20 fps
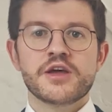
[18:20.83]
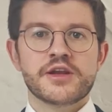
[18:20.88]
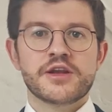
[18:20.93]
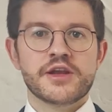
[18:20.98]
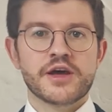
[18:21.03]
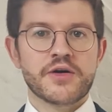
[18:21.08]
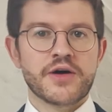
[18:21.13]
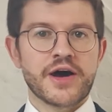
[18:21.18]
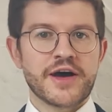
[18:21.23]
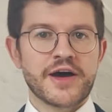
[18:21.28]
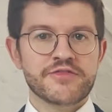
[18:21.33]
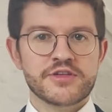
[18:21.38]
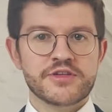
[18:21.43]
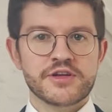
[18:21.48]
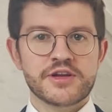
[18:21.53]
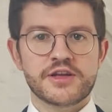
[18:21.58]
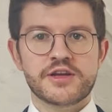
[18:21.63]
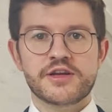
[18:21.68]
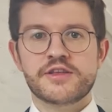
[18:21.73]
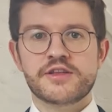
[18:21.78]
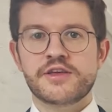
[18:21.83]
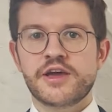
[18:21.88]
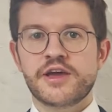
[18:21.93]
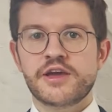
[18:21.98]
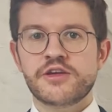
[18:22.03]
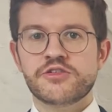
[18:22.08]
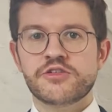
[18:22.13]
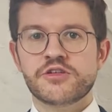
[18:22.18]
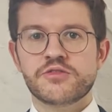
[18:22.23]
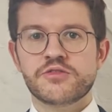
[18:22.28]
Now, after
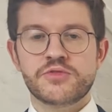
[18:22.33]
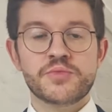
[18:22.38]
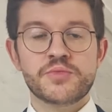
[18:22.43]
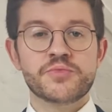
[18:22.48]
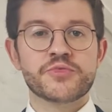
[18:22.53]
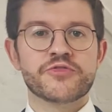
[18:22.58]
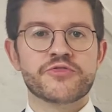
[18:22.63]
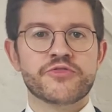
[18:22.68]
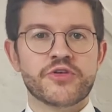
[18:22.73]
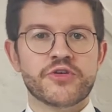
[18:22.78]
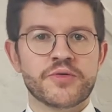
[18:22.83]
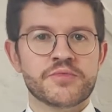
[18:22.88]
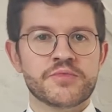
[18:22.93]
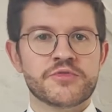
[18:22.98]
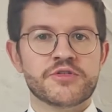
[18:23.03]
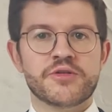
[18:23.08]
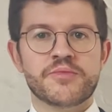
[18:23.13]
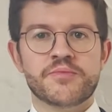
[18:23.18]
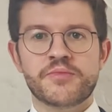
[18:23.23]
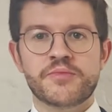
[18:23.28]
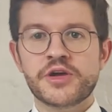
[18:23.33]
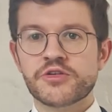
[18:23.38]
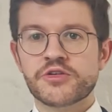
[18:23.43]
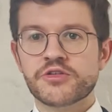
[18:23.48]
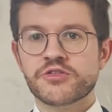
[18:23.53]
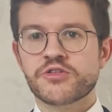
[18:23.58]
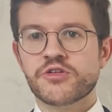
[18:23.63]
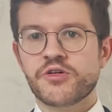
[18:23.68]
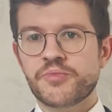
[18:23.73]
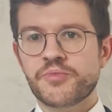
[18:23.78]
irradiation, we performed a
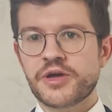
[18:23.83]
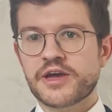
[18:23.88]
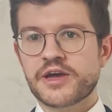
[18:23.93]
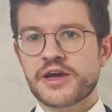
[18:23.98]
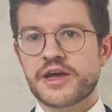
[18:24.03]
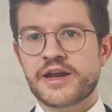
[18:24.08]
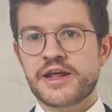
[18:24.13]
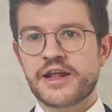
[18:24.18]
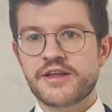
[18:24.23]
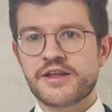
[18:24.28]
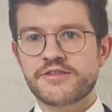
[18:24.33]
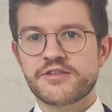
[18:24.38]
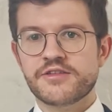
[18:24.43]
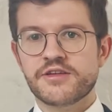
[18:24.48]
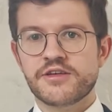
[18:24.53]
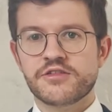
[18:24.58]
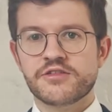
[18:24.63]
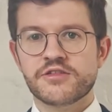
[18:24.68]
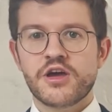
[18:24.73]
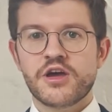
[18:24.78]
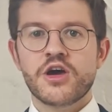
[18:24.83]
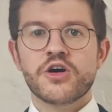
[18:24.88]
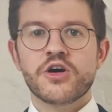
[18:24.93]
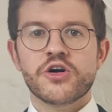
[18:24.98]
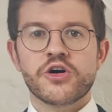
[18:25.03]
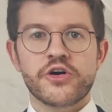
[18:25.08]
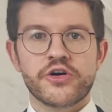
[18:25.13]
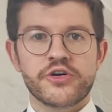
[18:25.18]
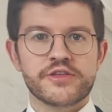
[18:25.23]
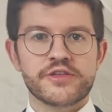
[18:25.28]
microscopic analysis
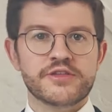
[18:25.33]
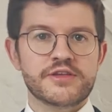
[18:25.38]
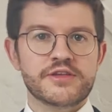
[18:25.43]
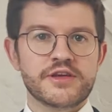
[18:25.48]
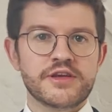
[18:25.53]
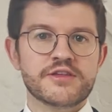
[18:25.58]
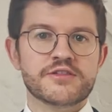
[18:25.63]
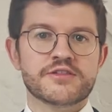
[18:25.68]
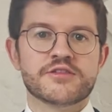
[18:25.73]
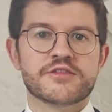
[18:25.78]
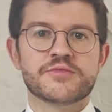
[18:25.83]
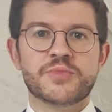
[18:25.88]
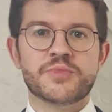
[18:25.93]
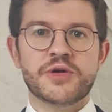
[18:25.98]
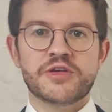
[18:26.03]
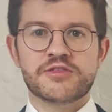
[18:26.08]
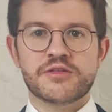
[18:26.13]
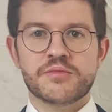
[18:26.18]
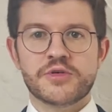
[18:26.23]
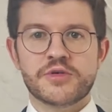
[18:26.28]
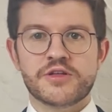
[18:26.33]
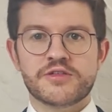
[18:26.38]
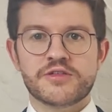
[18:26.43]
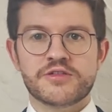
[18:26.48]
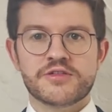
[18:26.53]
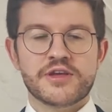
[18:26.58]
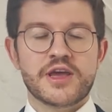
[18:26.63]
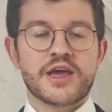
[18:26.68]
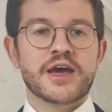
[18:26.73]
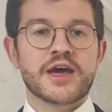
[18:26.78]
on these
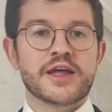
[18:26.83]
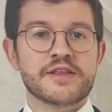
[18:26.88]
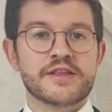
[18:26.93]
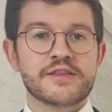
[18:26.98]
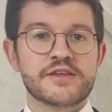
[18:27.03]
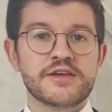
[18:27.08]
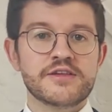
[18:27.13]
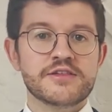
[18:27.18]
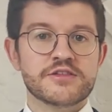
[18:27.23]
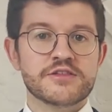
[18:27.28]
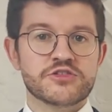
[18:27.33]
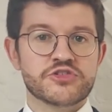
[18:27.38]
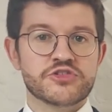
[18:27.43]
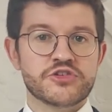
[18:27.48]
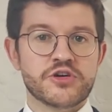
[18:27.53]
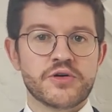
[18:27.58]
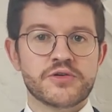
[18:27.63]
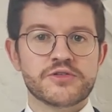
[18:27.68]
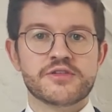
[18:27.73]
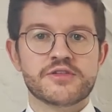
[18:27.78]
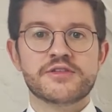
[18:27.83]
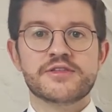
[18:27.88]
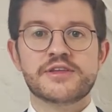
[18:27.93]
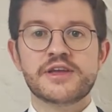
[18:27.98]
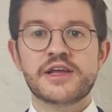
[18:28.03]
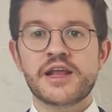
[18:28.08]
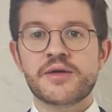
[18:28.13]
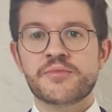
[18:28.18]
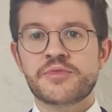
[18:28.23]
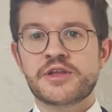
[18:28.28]
specimens, and these showed
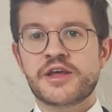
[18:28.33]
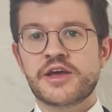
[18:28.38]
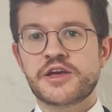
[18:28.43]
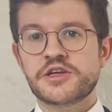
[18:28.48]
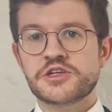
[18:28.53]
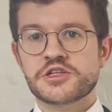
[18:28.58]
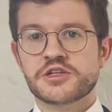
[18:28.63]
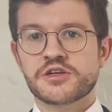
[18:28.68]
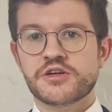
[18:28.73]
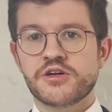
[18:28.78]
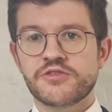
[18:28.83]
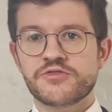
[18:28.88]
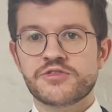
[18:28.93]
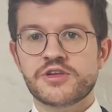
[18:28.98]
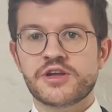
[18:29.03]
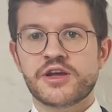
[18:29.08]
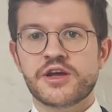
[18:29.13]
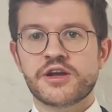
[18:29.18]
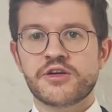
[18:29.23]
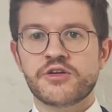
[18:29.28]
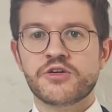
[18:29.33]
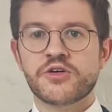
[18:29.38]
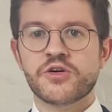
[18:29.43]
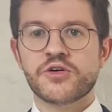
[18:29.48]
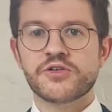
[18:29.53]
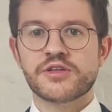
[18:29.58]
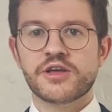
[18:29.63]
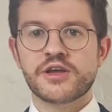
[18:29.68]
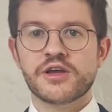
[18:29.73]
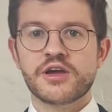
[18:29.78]
delamination of the
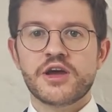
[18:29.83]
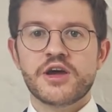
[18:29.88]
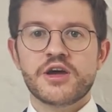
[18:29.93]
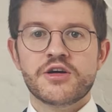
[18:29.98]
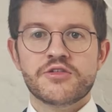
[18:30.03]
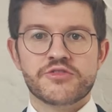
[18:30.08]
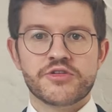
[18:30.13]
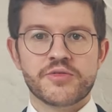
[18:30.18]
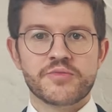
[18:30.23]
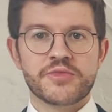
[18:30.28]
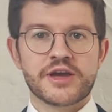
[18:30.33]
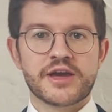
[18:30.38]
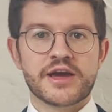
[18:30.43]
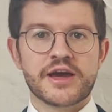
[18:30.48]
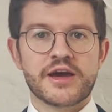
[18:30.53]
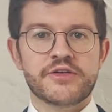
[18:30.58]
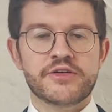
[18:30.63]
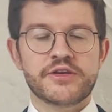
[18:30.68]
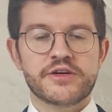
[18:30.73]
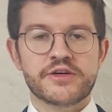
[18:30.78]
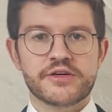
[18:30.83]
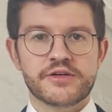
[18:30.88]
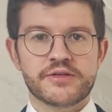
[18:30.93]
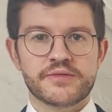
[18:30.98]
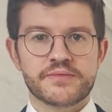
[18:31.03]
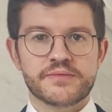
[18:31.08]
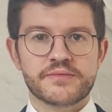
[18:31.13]
nanocoating from the carrier.